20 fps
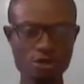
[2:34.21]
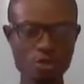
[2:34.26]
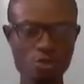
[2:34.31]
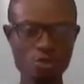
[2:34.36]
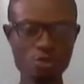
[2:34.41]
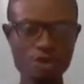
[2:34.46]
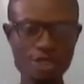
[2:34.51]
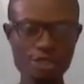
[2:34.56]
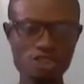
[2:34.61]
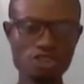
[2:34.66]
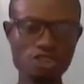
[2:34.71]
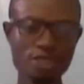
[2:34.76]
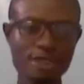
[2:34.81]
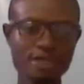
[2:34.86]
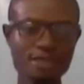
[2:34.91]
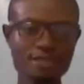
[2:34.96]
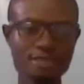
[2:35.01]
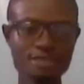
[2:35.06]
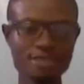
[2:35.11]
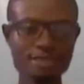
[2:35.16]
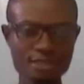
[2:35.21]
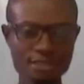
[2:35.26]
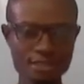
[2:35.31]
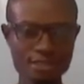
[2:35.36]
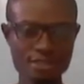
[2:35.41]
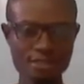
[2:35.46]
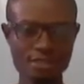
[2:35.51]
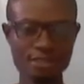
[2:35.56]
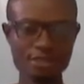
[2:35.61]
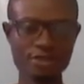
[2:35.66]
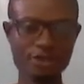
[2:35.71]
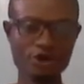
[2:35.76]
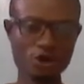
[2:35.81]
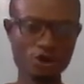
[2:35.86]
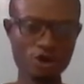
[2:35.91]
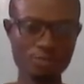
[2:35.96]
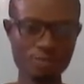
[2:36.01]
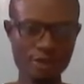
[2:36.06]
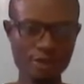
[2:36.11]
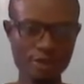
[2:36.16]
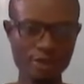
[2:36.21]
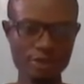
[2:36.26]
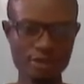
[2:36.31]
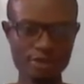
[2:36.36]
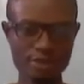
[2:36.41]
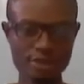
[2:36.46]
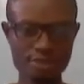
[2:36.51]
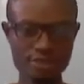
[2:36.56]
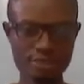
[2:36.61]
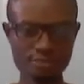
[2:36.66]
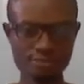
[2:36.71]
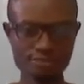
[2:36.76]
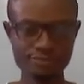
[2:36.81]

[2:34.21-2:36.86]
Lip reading: which exist in the urban areas